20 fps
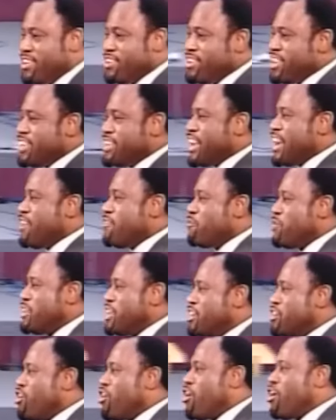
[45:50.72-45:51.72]
You need to, what
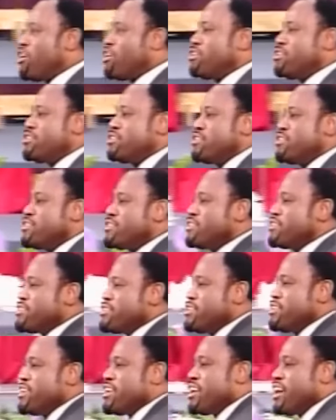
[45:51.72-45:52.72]
they call
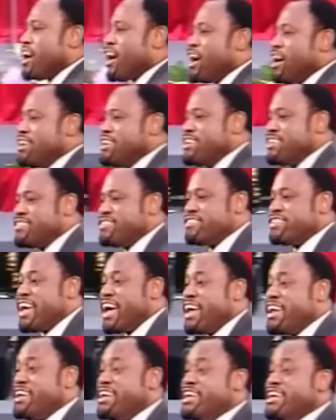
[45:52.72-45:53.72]

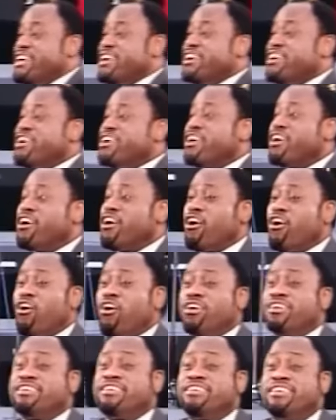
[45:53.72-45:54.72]
understanding
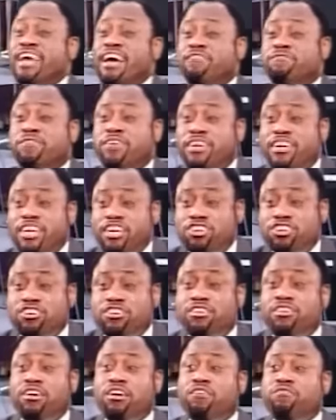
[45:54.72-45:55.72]
or
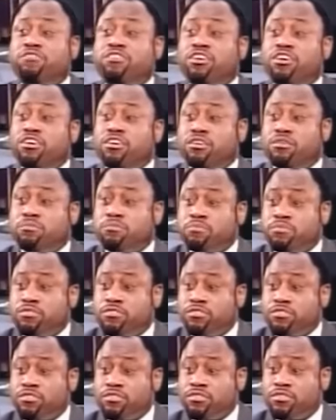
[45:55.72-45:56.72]
definition of
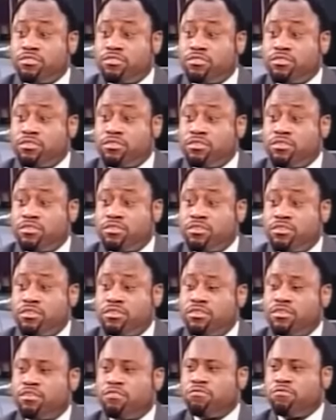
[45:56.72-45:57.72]
terms.
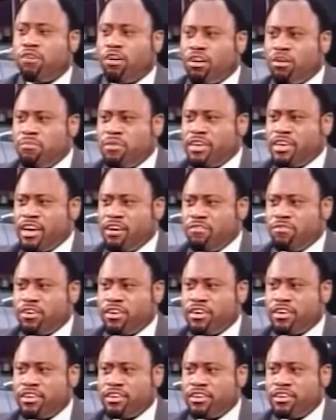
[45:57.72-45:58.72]
Follow me
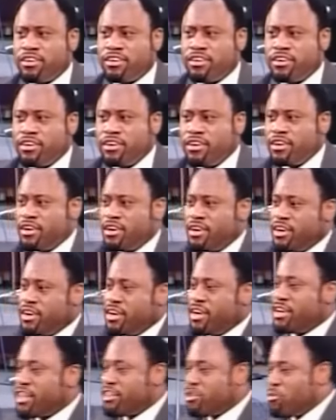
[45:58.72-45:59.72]
carefully.
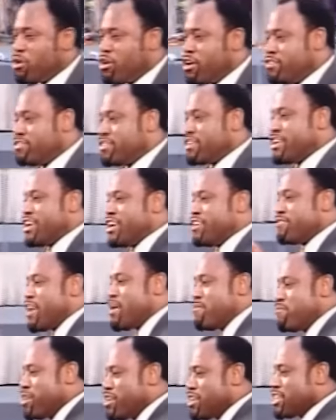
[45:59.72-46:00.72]
In other words, if
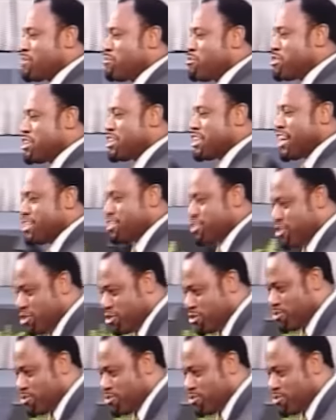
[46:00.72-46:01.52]
I'm going to communicate to